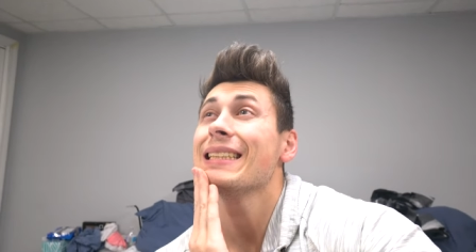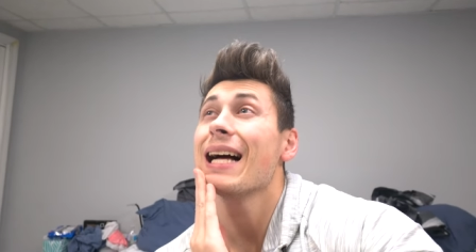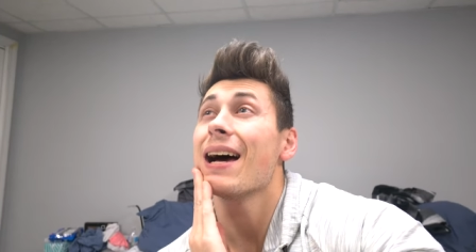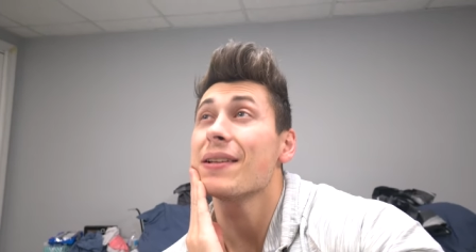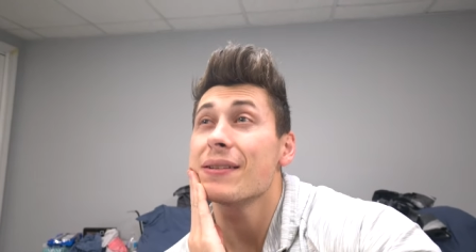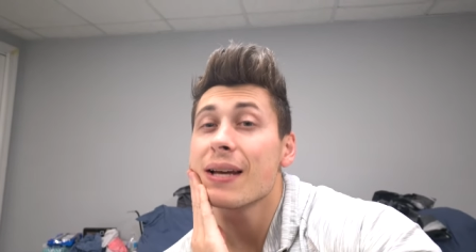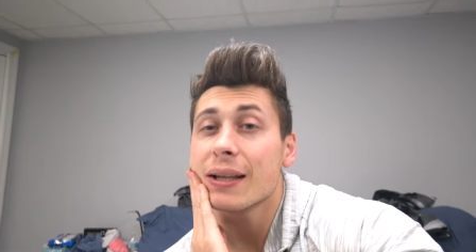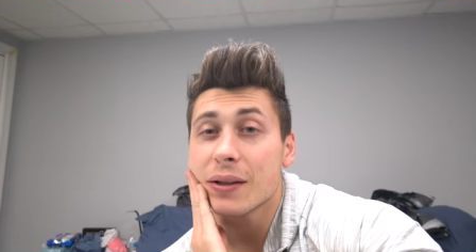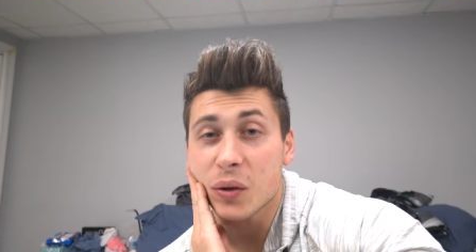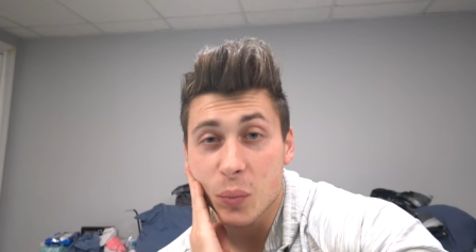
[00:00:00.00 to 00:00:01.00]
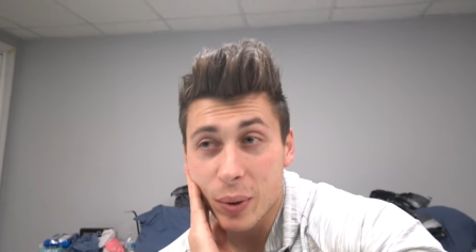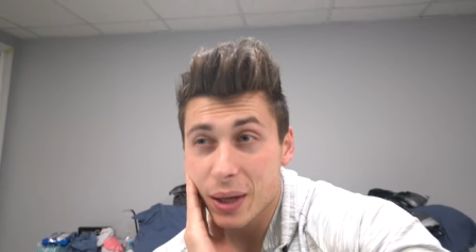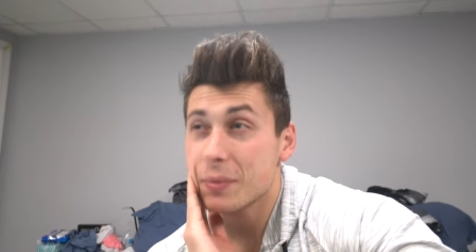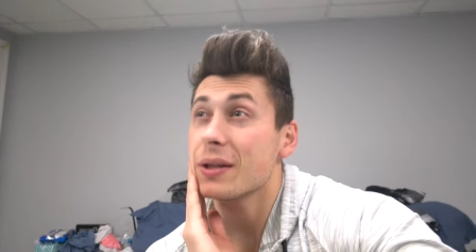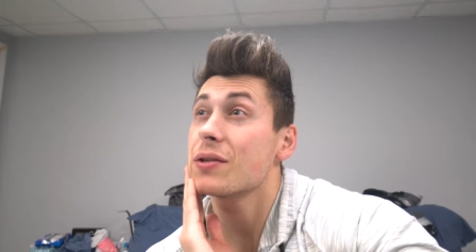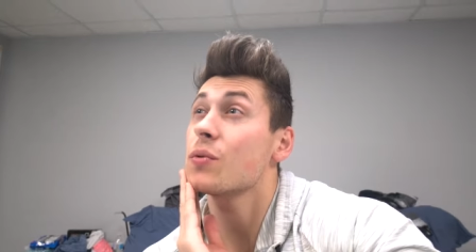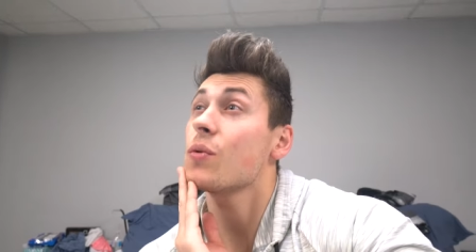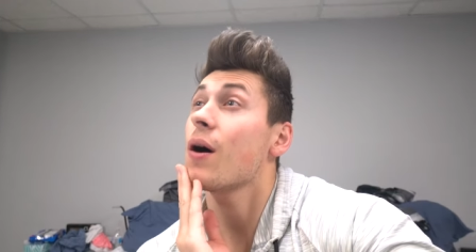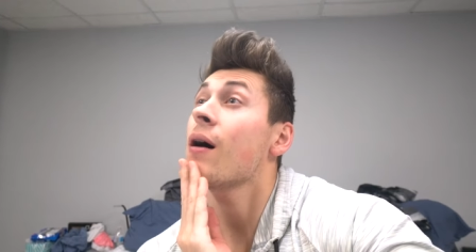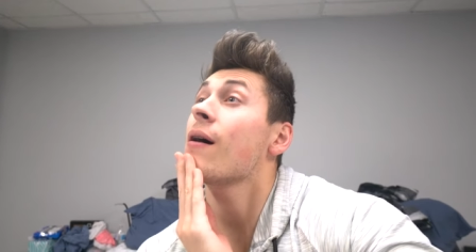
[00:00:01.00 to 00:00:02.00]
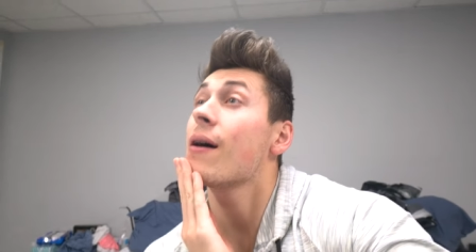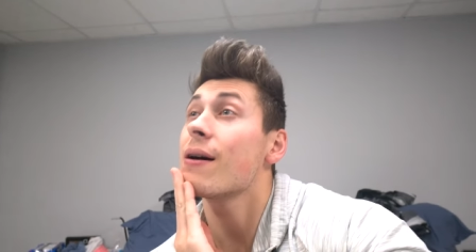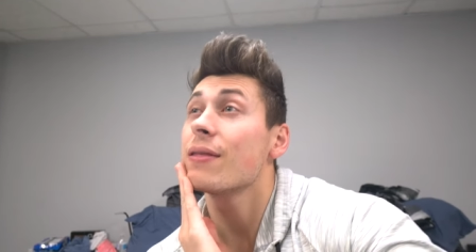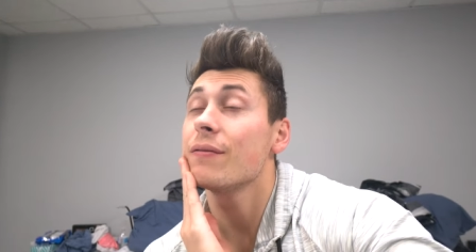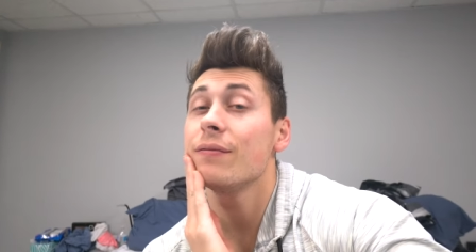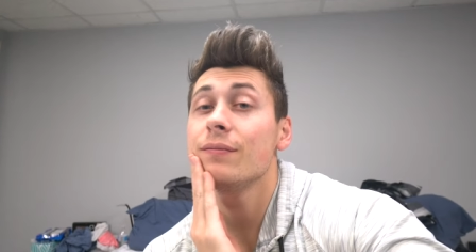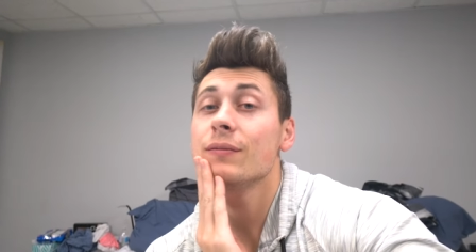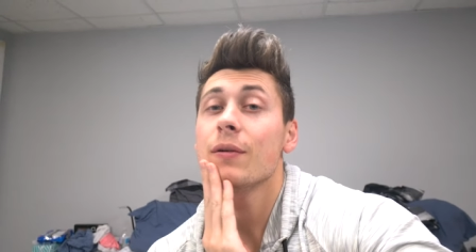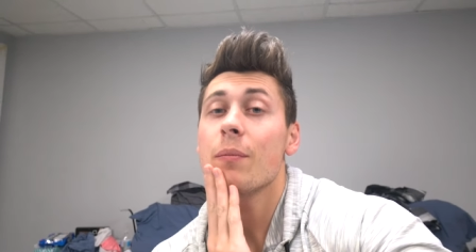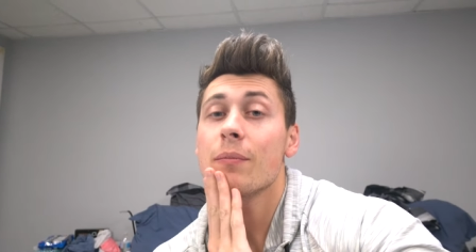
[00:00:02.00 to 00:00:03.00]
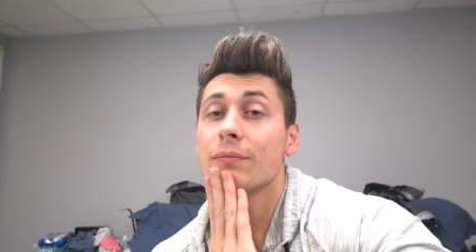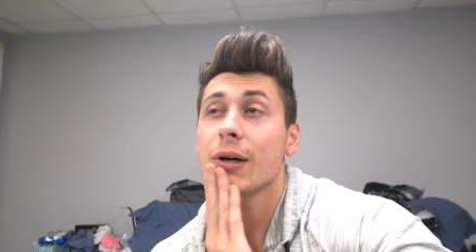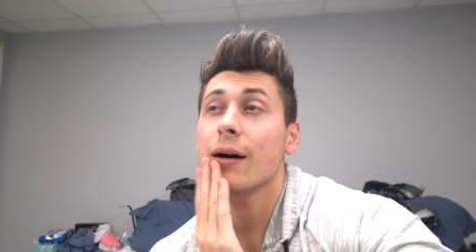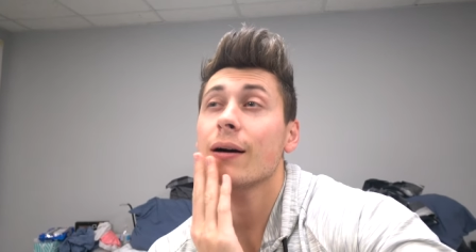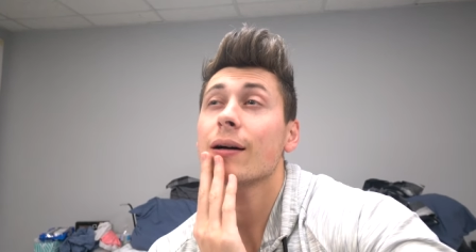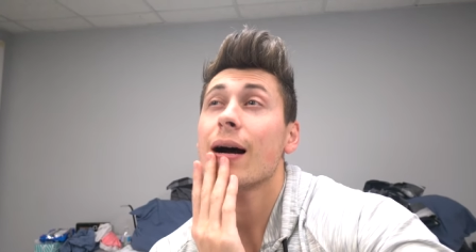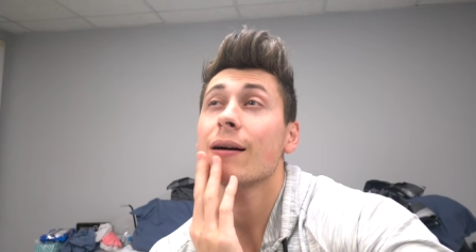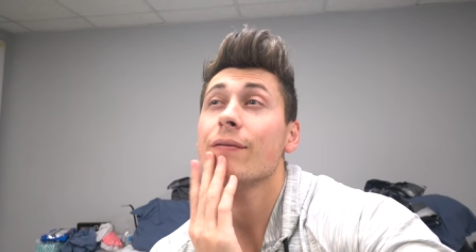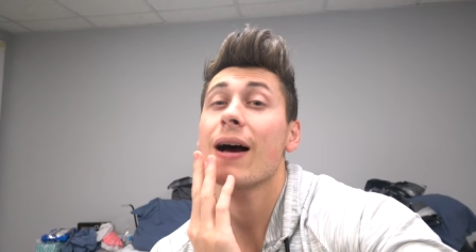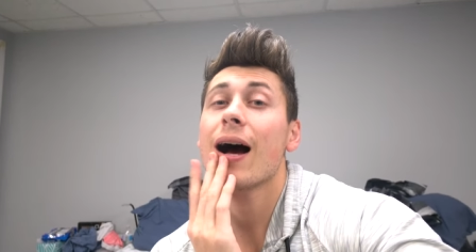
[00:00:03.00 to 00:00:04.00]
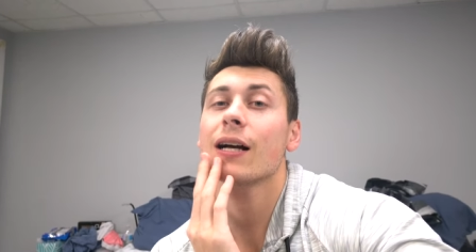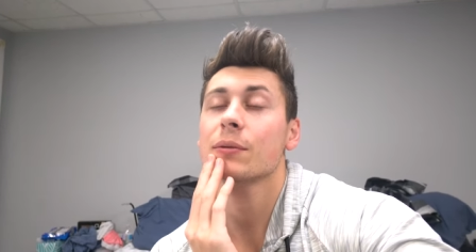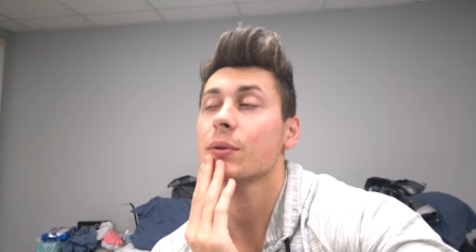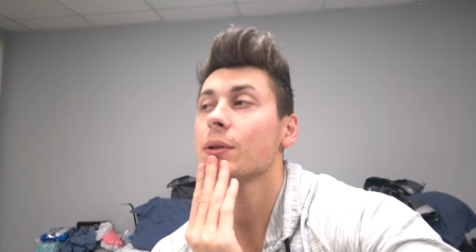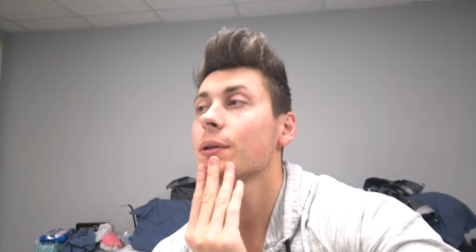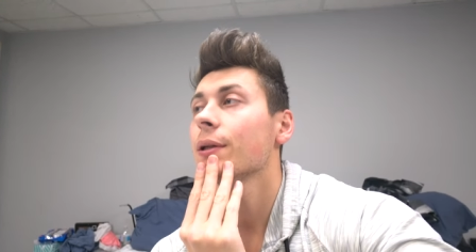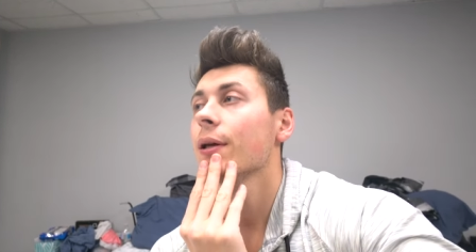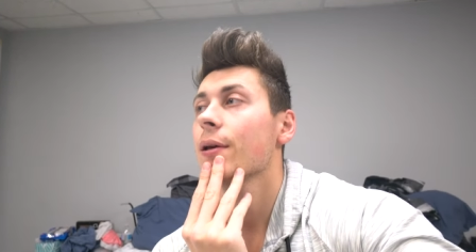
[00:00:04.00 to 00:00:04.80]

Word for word: I had to take the little baby to the the the uh, vet hospital.